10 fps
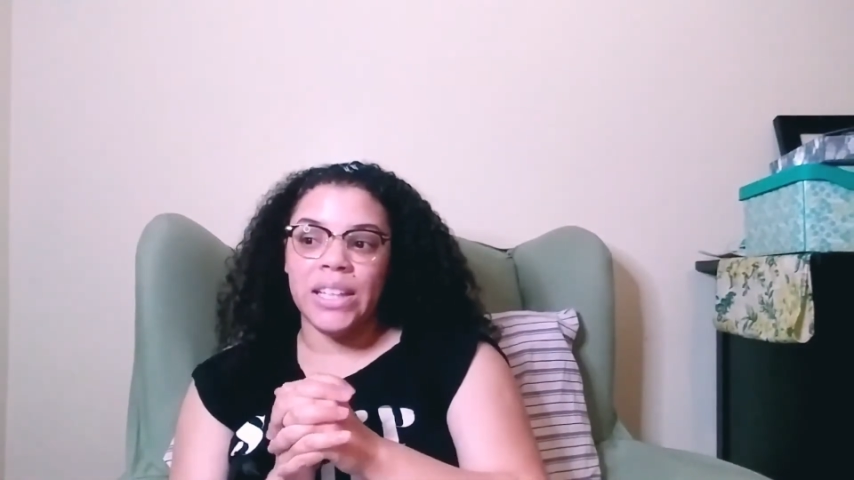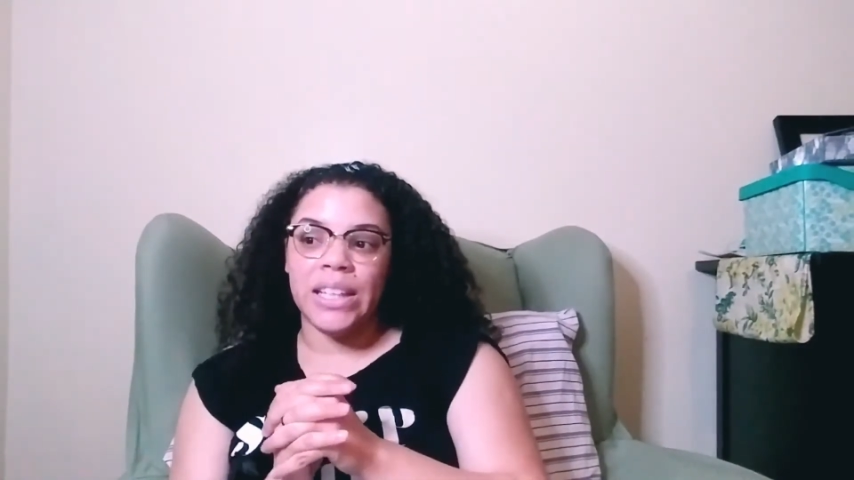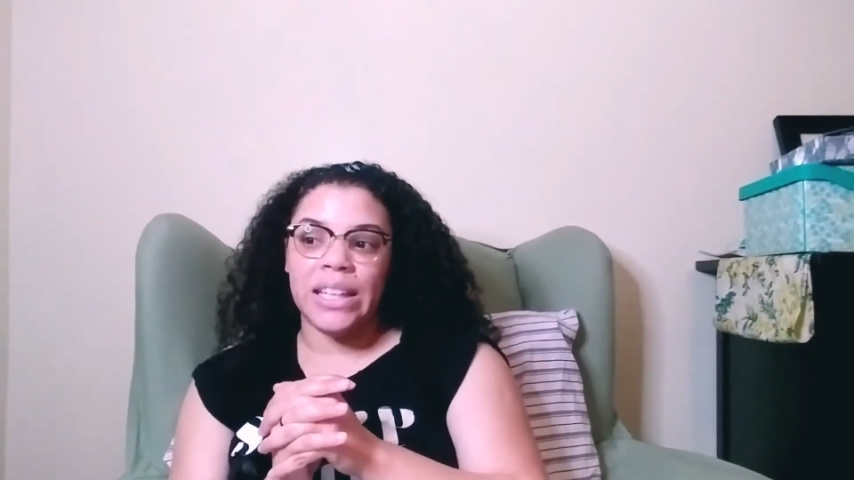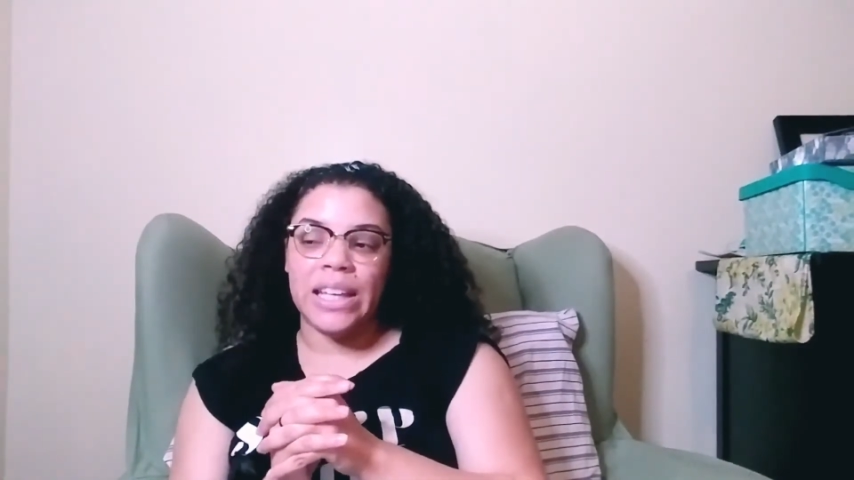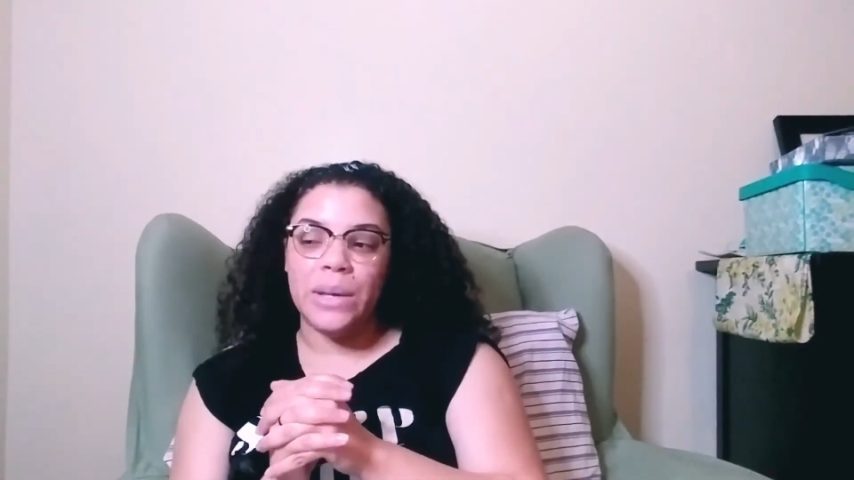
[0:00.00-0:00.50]

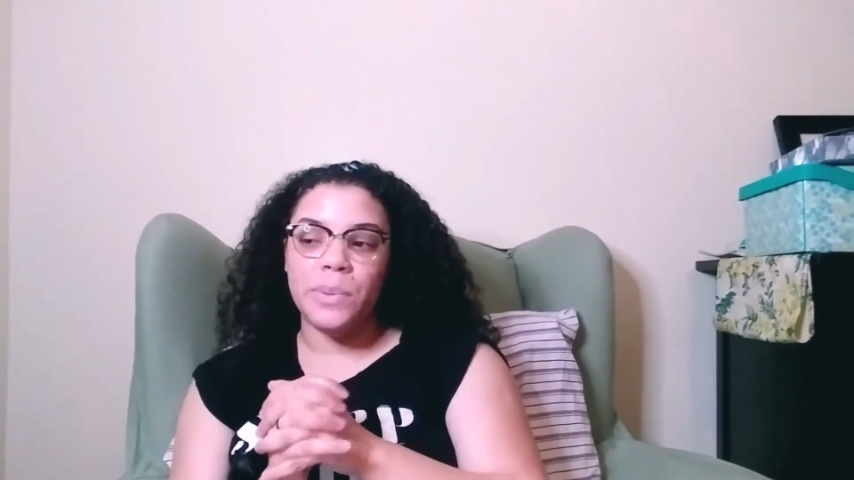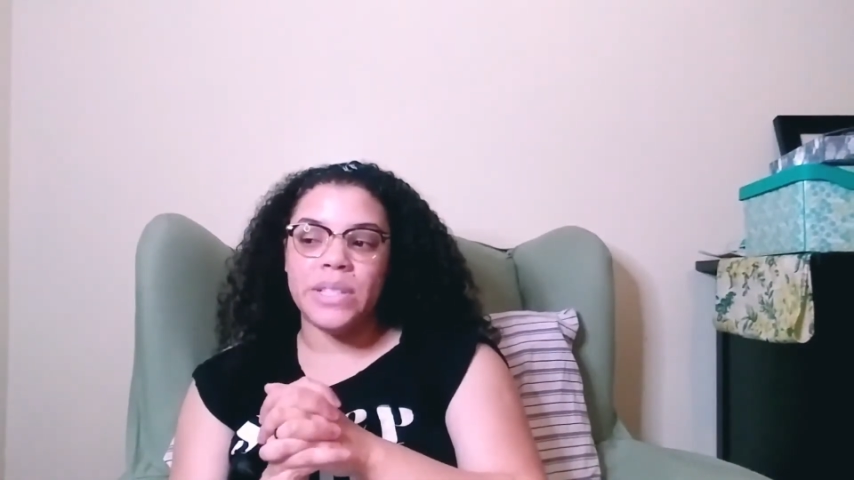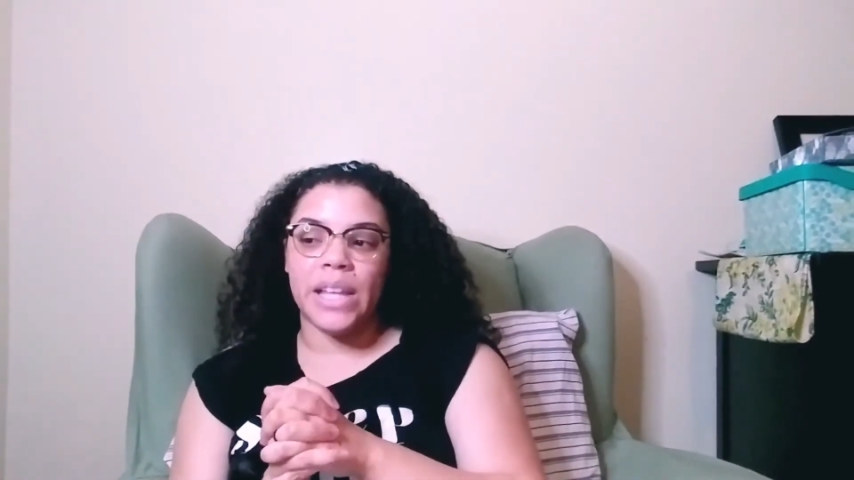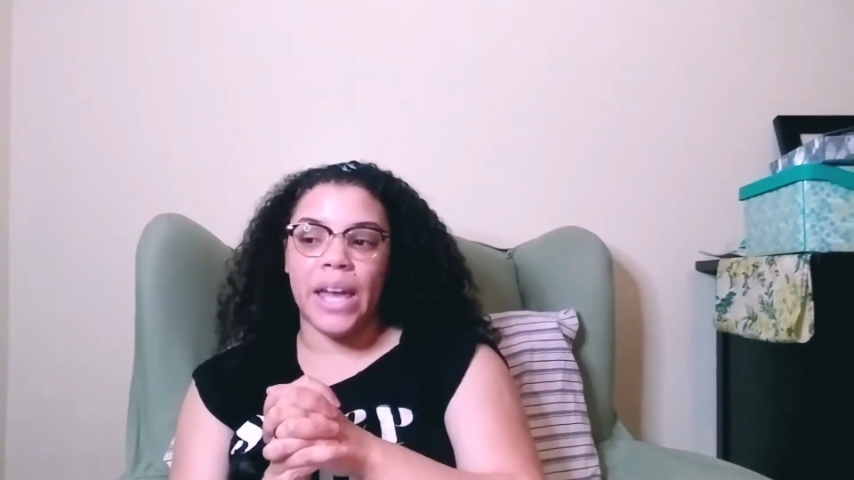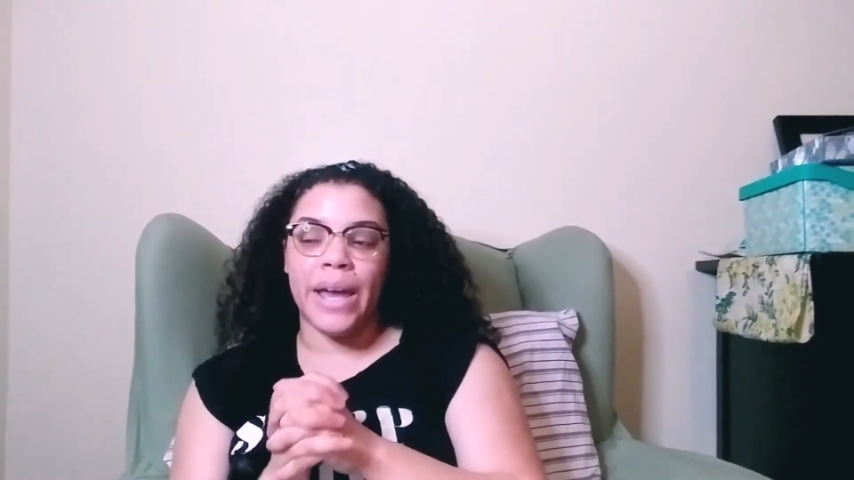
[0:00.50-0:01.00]
He was
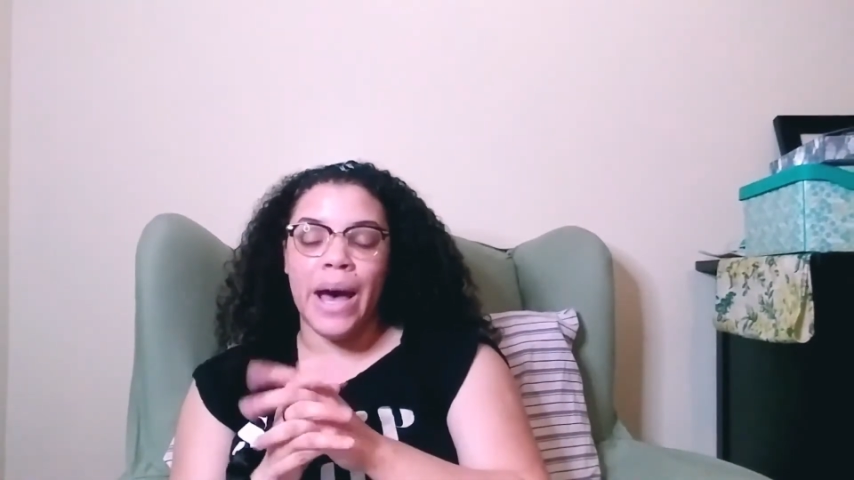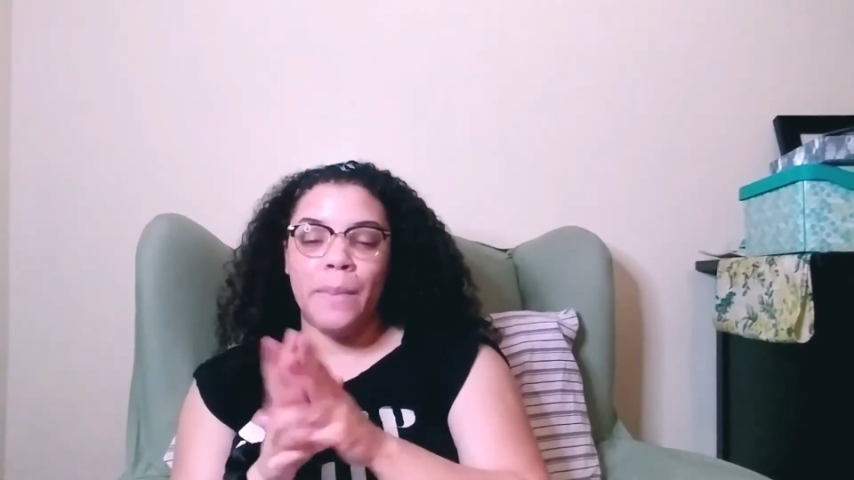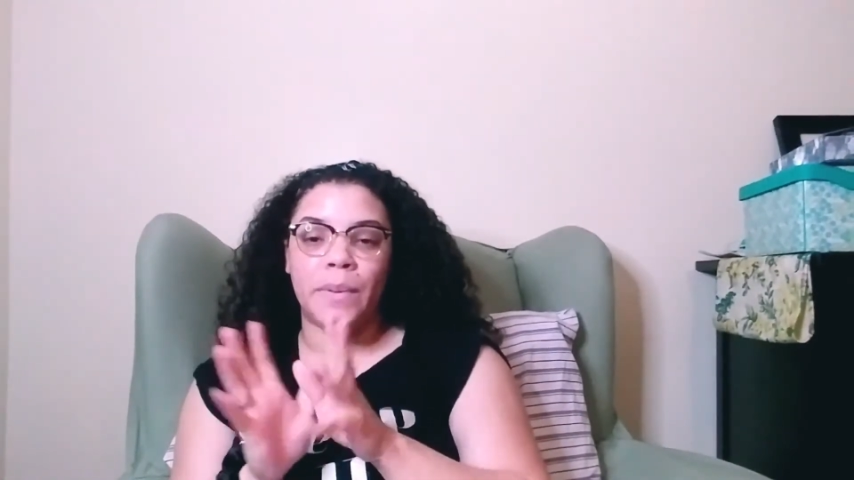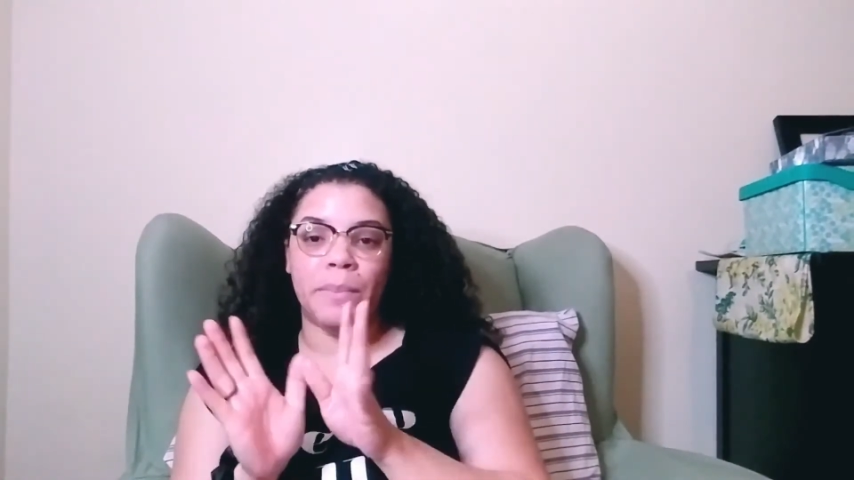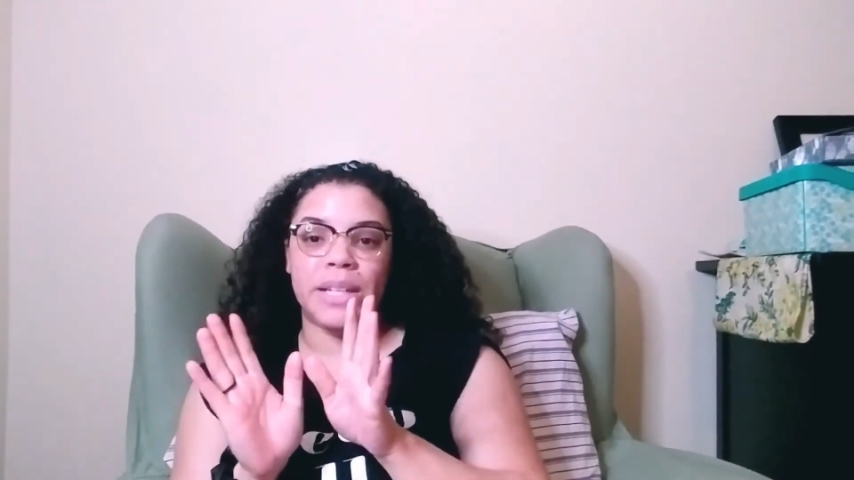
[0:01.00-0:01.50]
like
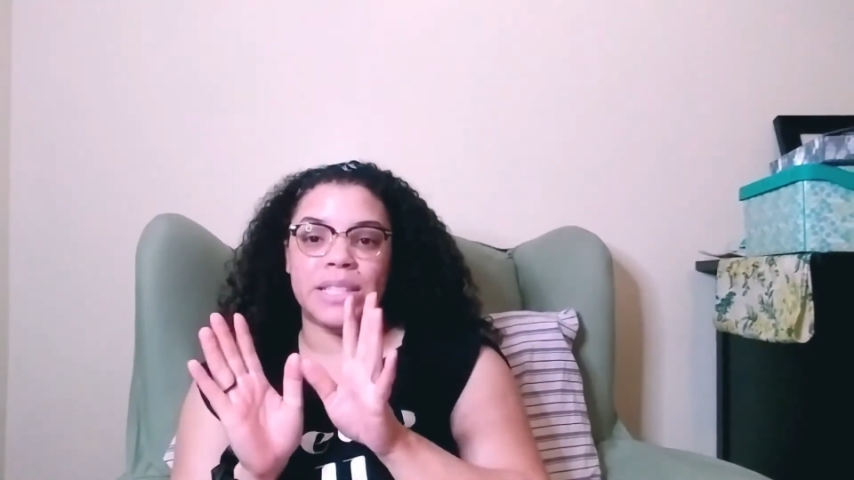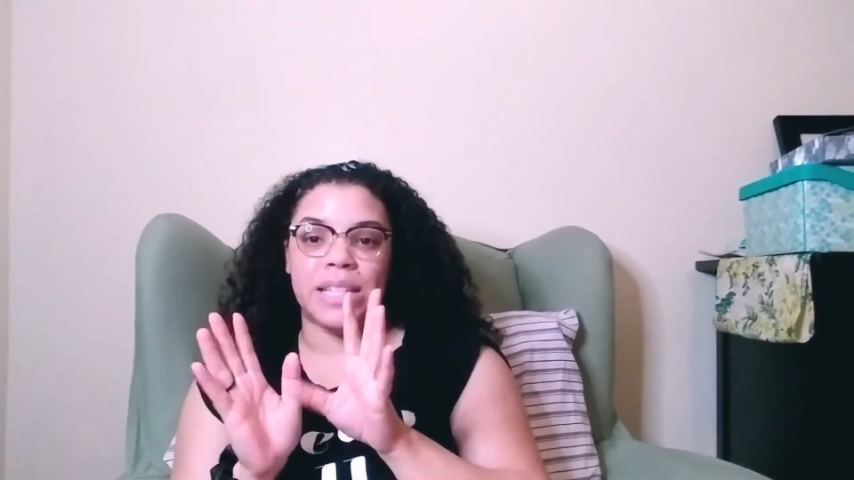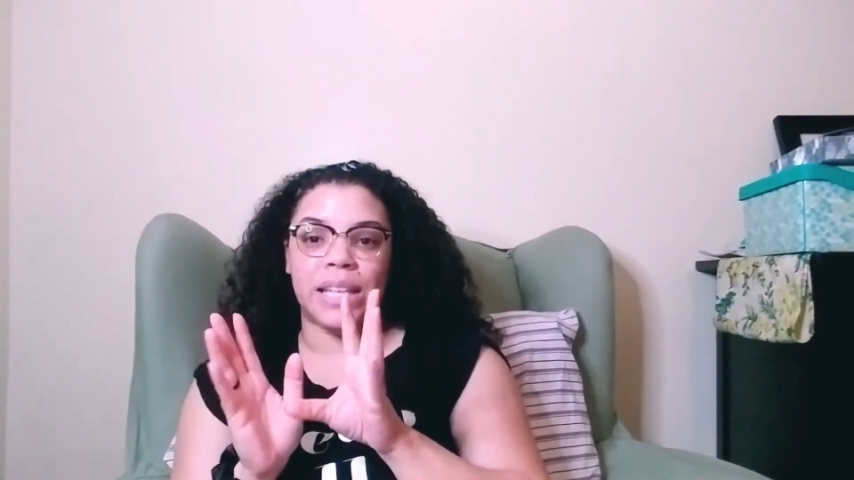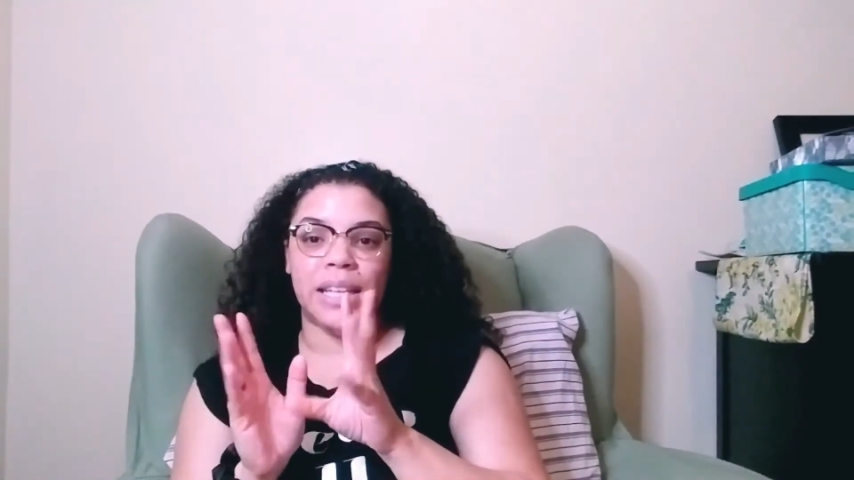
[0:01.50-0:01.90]
complimenting